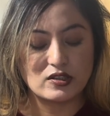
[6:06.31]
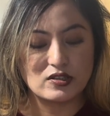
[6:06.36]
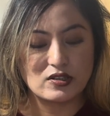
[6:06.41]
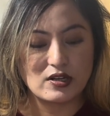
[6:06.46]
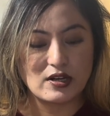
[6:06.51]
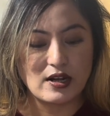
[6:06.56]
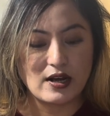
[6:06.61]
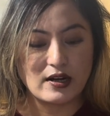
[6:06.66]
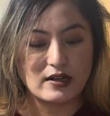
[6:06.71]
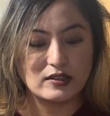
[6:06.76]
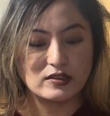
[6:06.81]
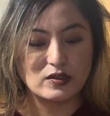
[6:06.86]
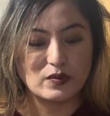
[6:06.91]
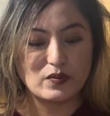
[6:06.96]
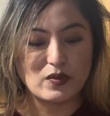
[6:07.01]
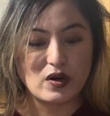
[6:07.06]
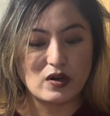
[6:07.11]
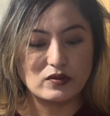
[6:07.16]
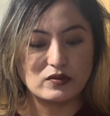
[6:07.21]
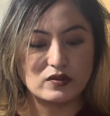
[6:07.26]
large
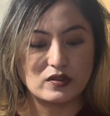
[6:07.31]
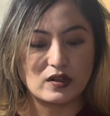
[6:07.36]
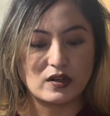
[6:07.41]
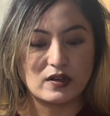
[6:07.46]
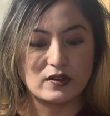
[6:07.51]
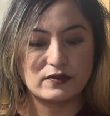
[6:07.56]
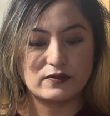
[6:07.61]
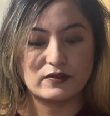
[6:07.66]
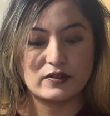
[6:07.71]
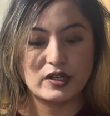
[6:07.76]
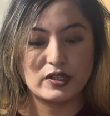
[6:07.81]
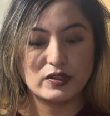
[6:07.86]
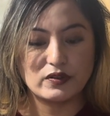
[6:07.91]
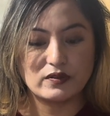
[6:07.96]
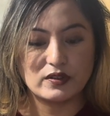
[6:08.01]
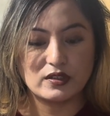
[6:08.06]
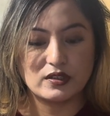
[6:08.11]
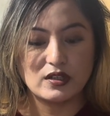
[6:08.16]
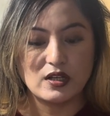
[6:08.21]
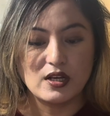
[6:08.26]
amounts of
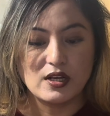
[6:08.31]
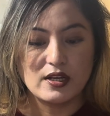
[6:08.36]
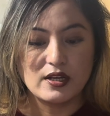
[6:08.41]
renewable